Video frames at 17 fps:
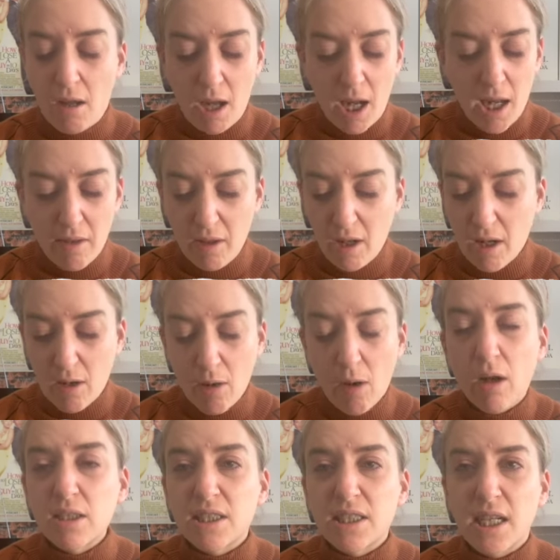either
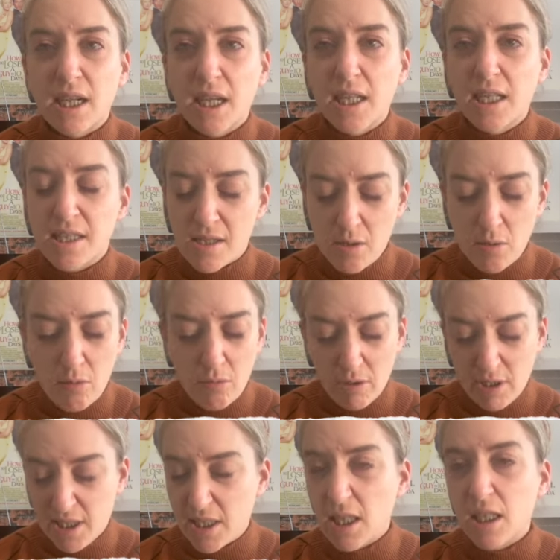got tickets or
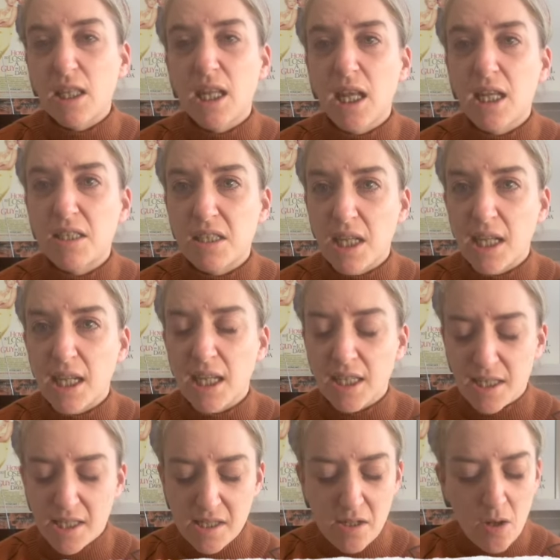didn't get
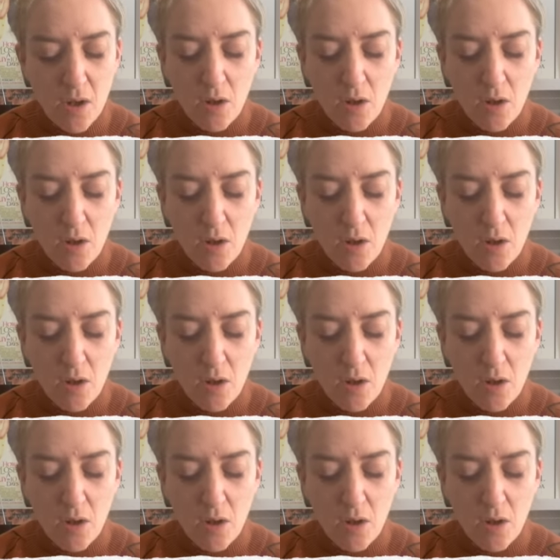tickets